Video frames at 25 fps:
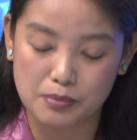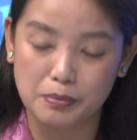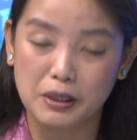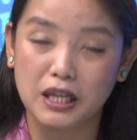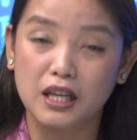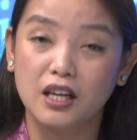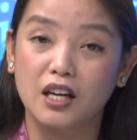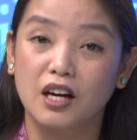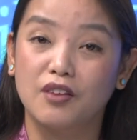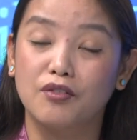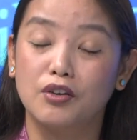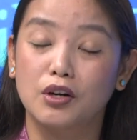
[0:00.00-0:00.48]

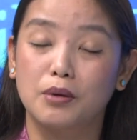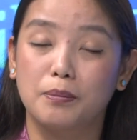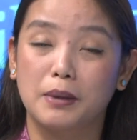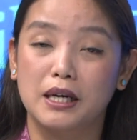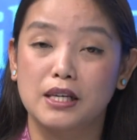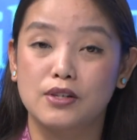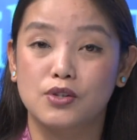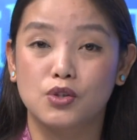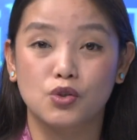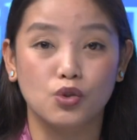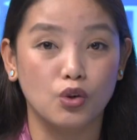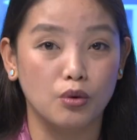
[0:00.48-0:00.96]
being covered
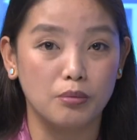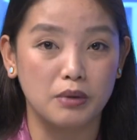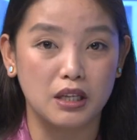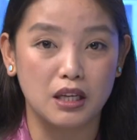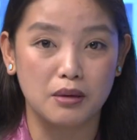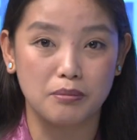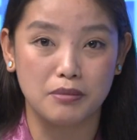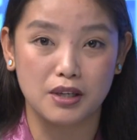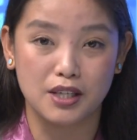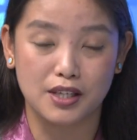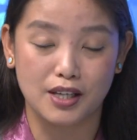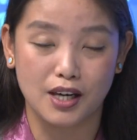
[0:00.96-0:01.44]
by so
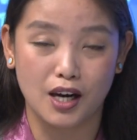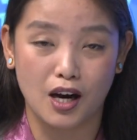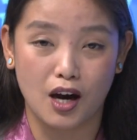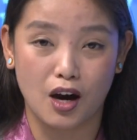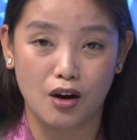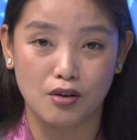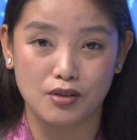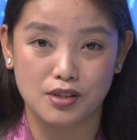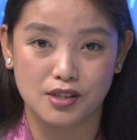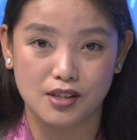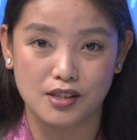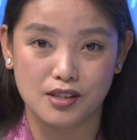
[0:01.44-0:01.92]
many media
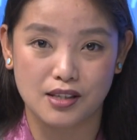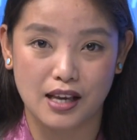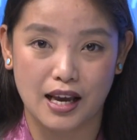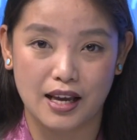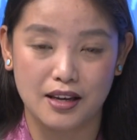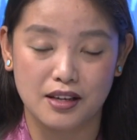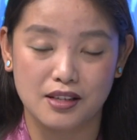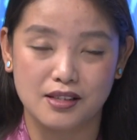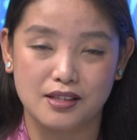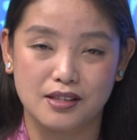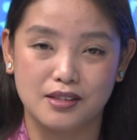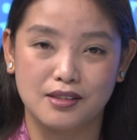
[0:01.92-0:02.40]
houses
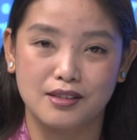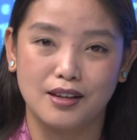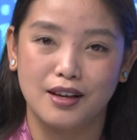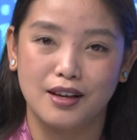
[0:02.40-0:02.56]
and it's